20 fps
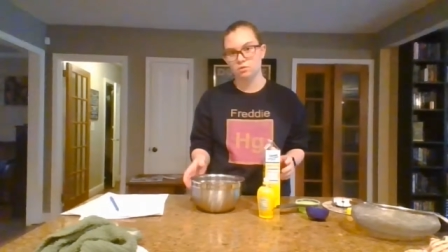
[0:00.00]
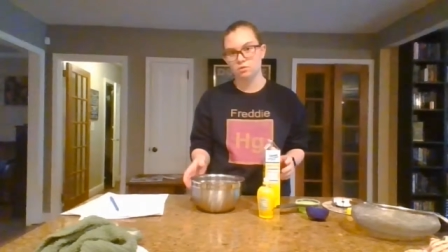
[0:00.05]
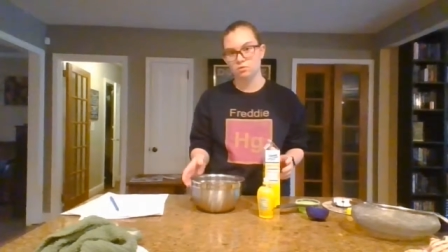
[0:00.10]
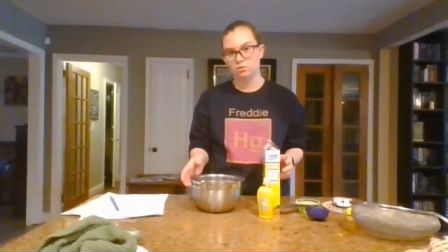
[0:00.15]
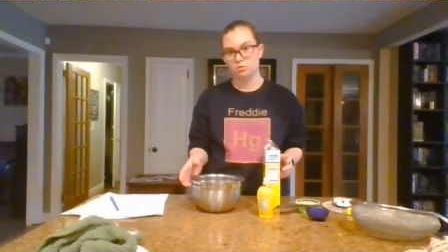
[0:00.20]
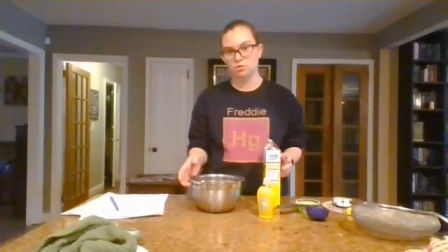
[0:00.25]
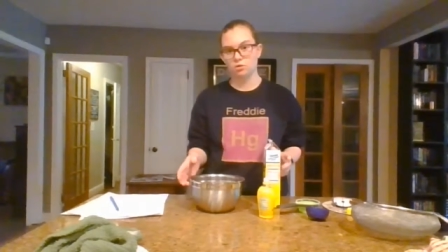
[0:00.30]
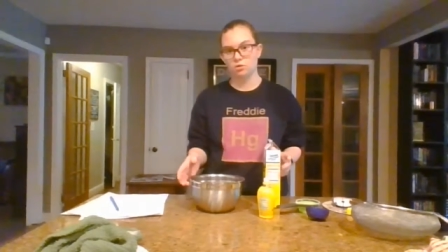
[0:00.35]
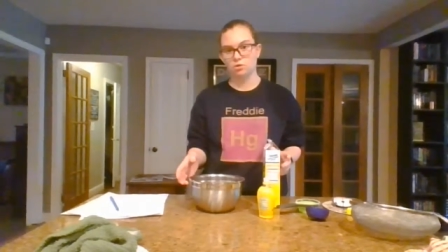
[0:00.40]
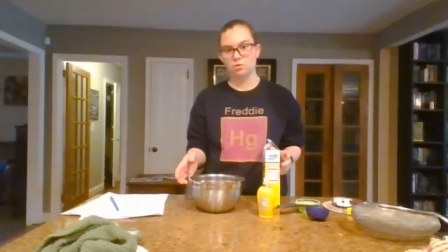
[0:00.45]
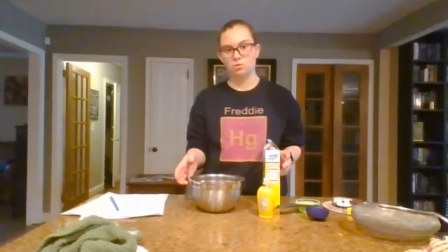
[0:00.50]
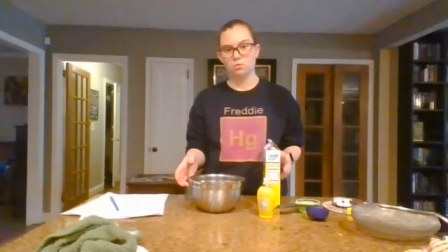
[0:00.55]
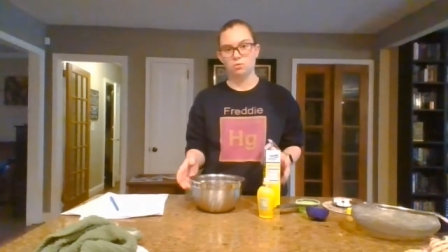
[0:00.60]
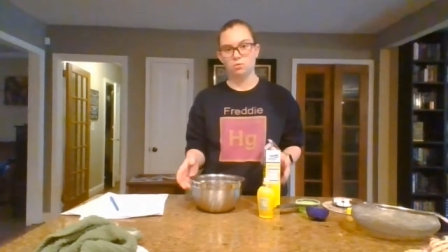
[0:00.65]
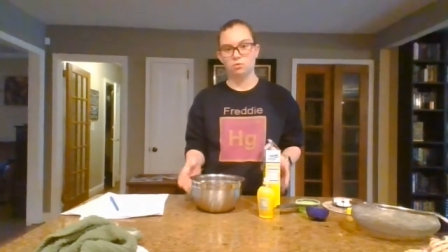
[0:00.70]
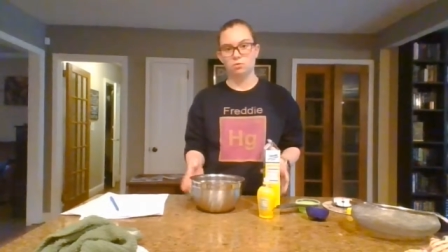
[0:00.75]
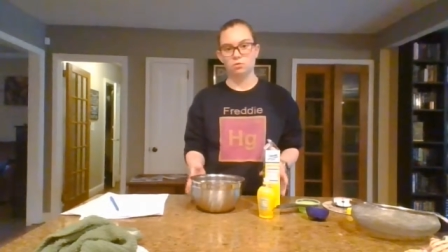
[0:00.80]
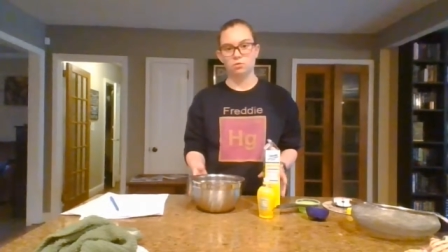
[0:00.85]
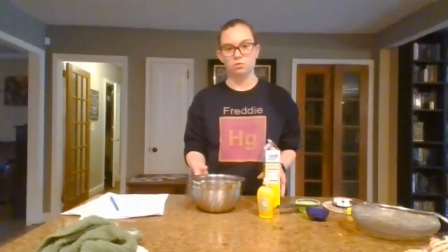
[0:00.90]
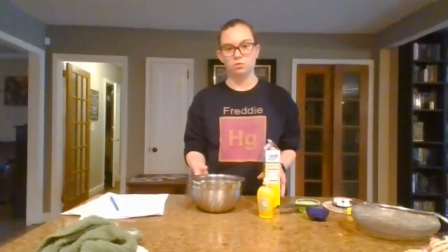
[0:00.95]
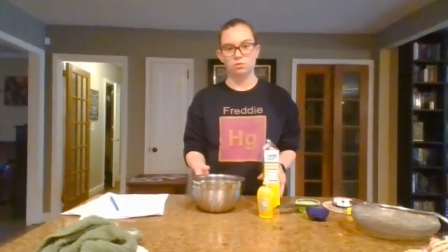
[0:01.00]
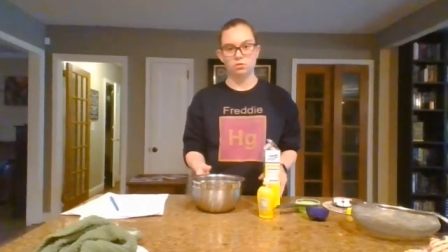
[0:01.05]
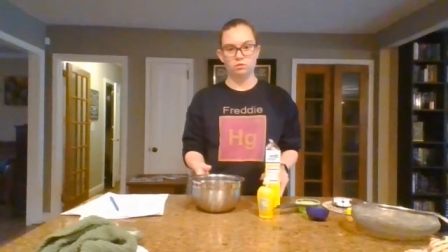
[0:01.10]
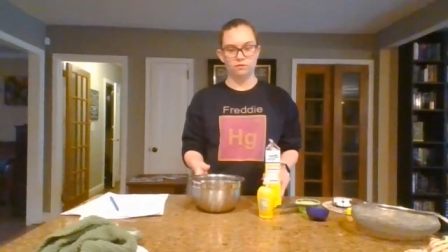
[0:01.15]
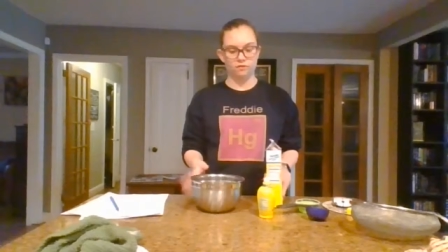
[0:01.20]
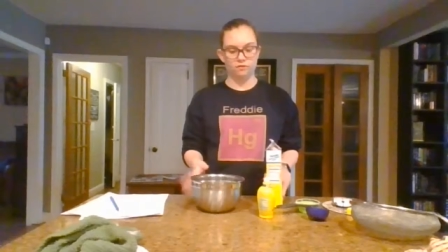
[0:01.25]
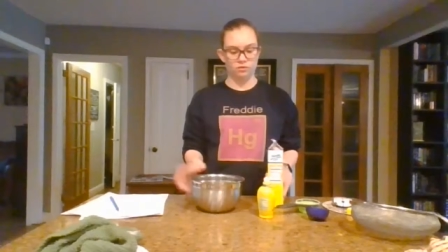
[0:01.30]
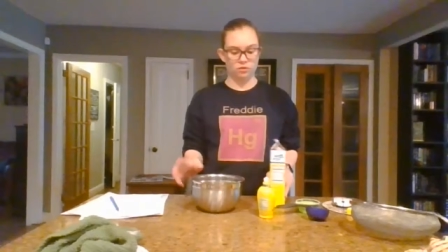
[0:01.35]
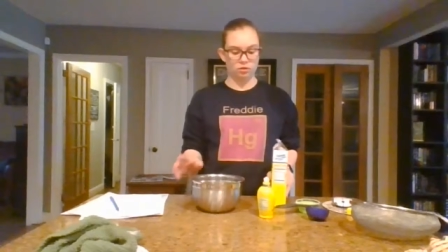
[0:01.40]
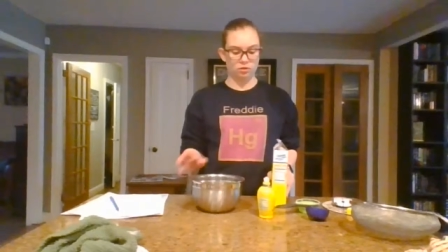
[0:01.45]
So
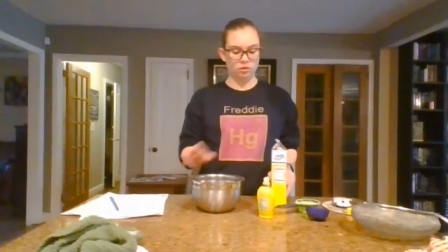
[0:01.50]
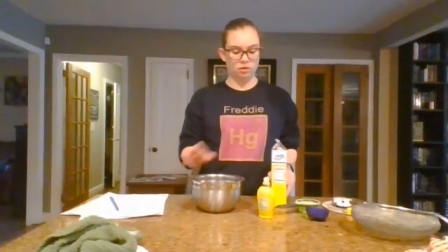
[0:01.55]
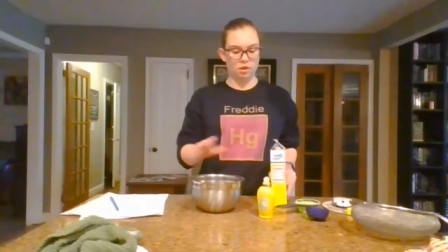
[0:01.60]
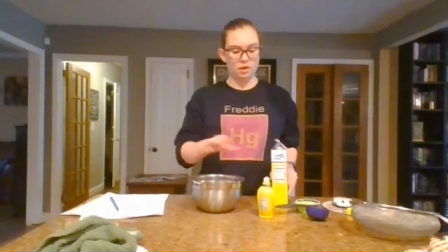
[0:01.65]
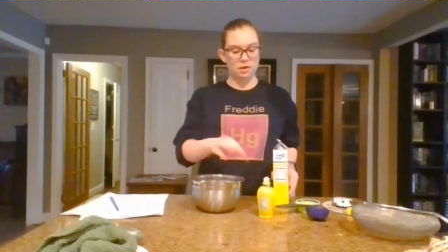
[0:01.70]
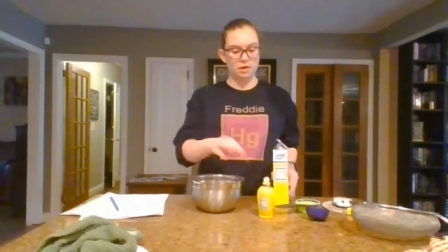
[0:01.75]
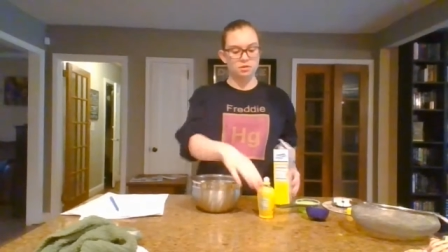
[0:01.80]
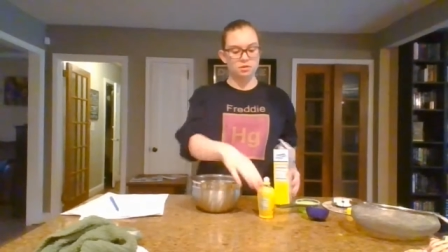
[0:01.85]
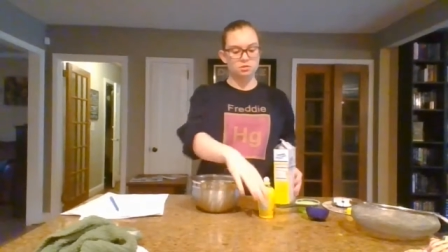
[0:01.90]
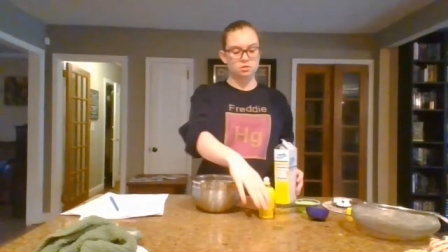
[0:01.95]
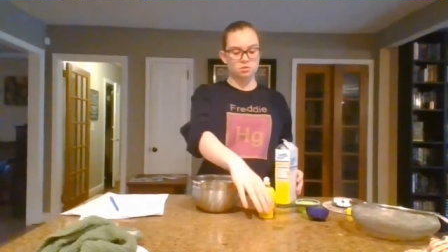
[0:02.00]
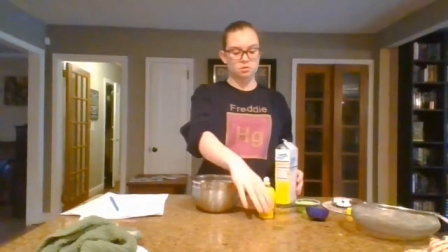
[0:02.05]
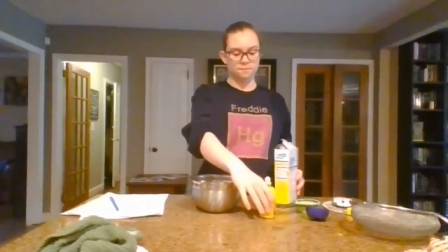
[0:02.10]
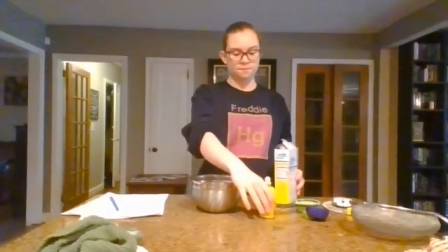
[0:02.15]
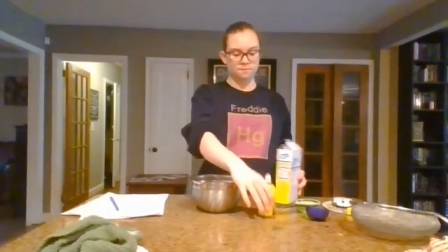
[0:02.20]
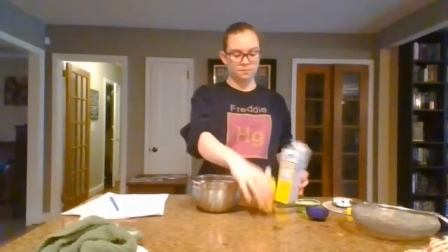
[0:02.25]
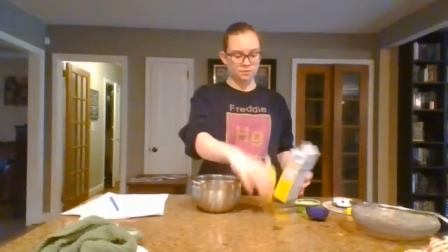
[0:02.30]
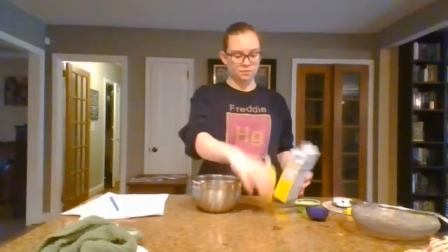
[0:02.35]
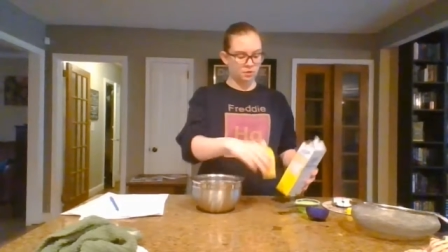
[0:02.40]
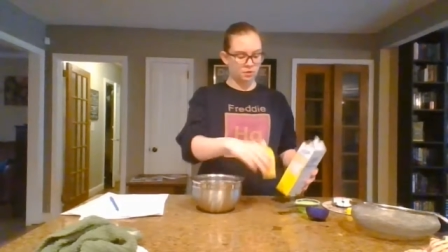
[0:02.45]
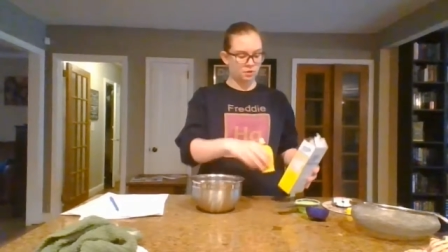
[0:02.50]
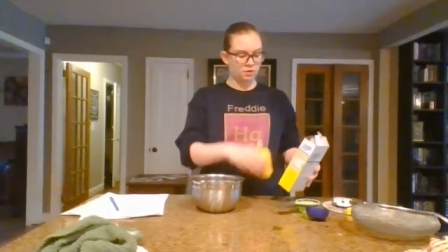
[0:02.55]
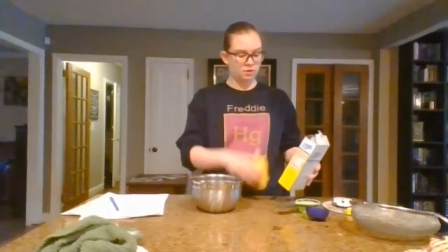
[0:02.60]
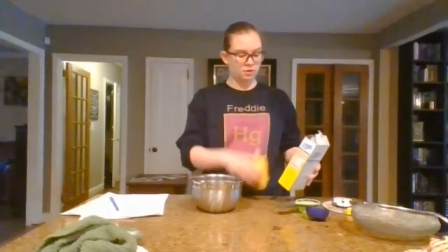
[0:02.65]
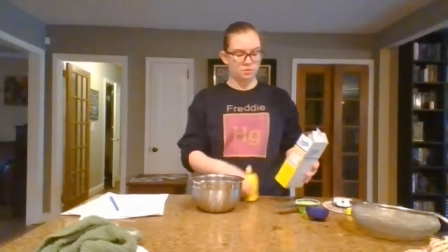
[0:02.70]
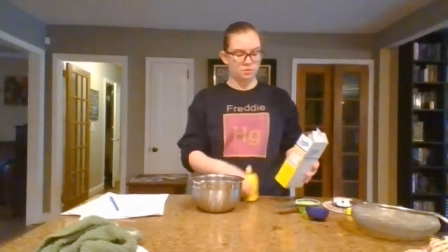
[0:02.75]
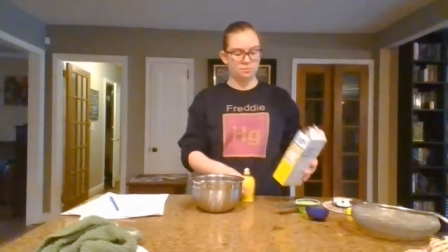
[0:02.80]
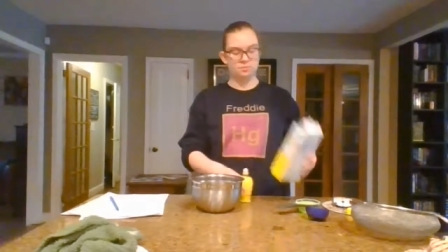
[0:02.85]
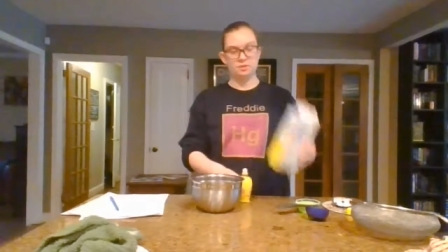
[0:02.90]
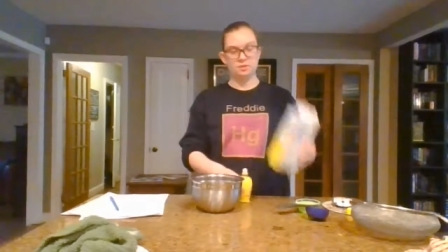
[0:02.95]
for a glaze,
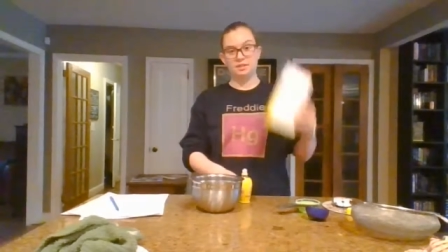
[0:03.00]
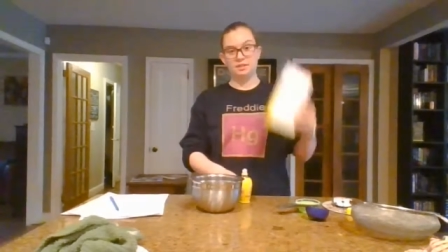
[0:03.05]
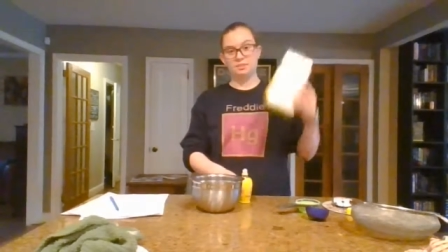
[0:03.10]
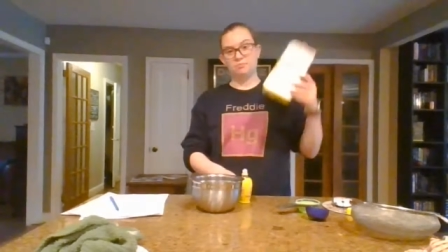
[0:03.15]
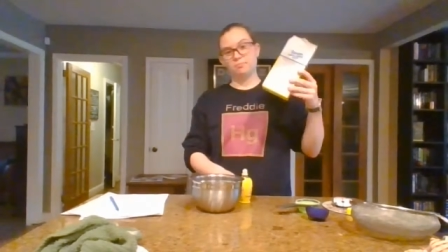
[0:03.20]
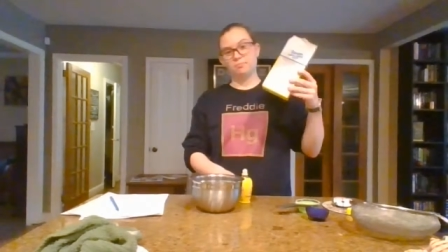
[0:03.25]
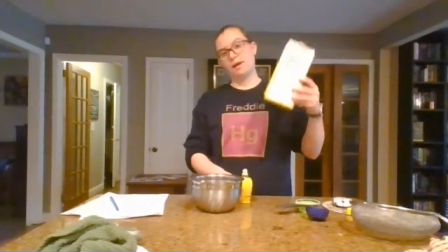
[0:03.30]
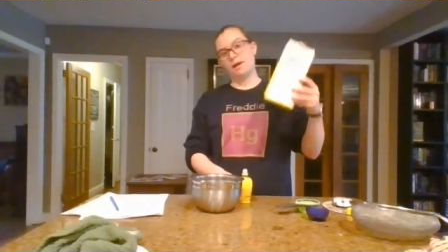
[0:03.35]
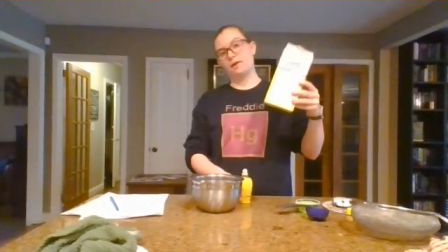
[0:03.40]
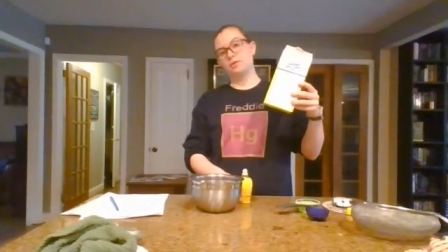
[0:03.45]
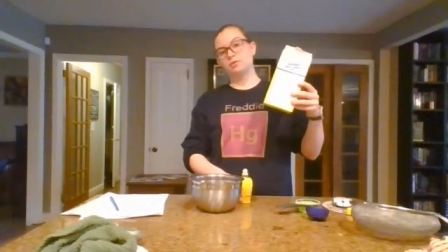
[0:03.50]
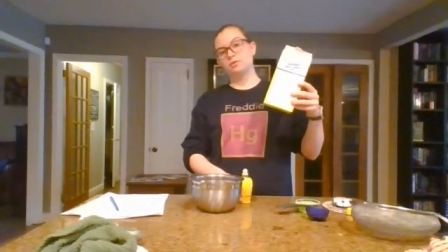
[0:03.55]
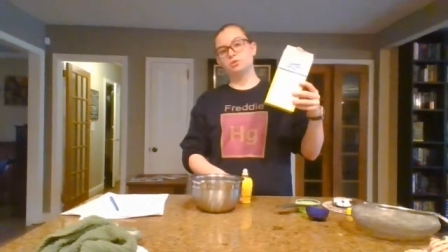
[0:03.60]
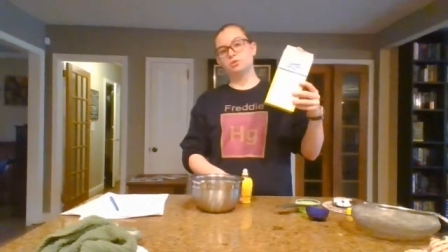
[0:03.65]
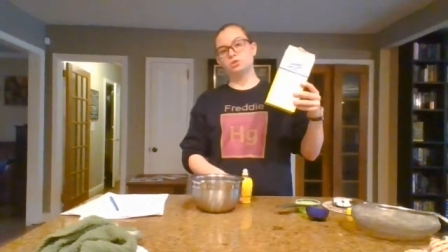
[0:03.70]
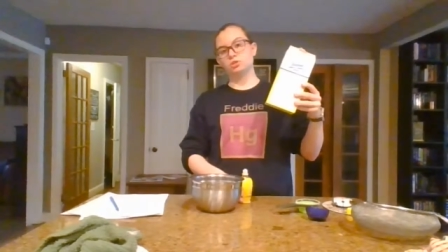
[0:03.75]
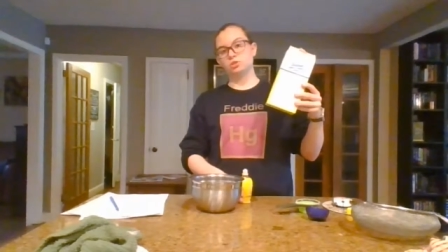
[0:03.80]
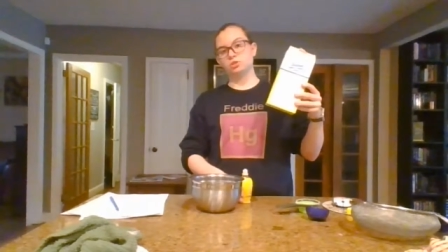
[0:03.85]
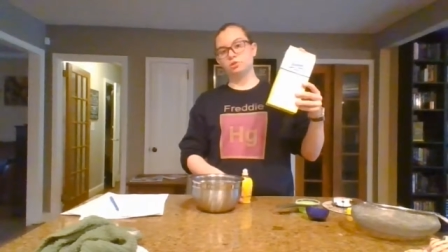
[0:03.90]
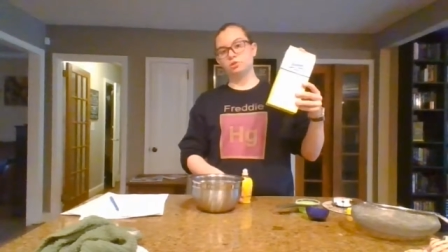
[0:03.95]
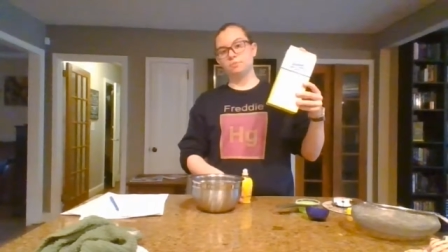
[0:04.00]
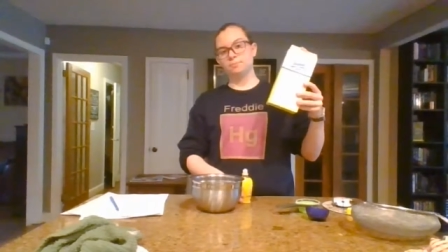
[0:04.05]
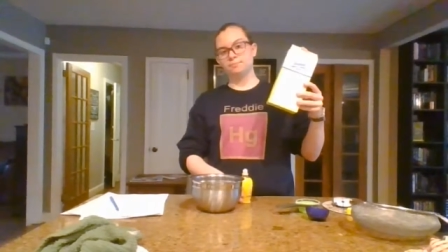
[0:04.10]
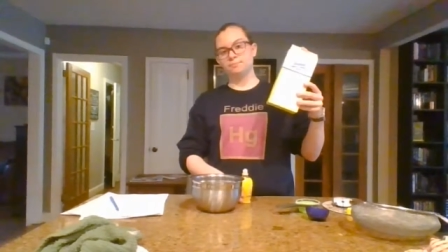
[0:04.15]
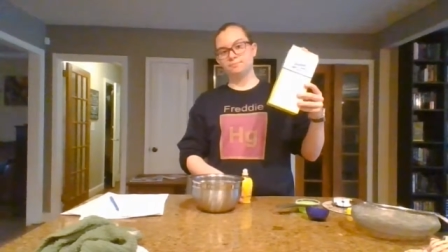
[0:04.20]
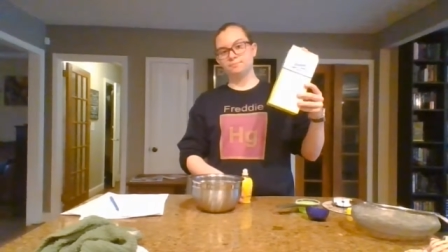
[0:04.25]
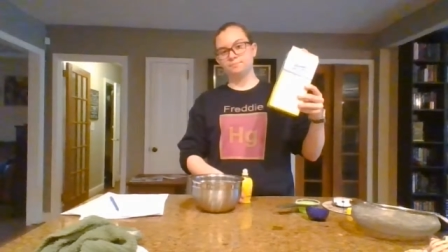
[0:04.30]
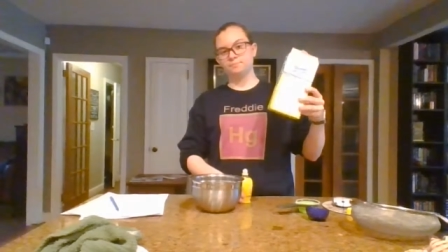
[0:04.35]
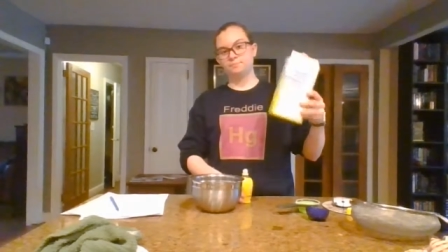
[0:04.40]
you need powdered sugar